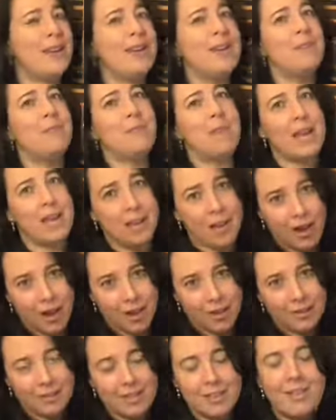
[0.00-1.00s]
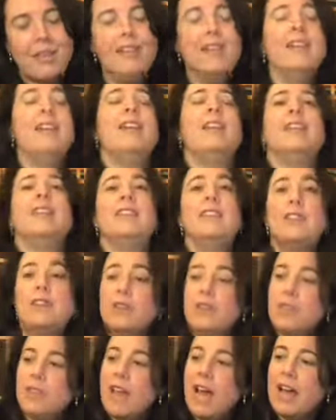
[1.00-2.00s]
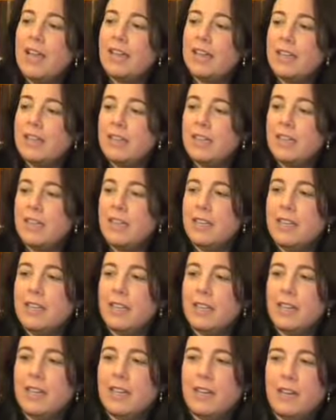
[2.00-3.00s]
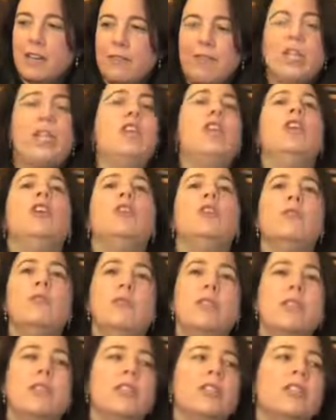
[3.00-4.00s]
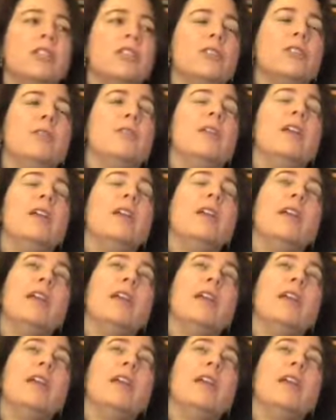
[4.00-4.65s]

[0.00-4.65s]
it may not. And so that is a kind of a huge issue.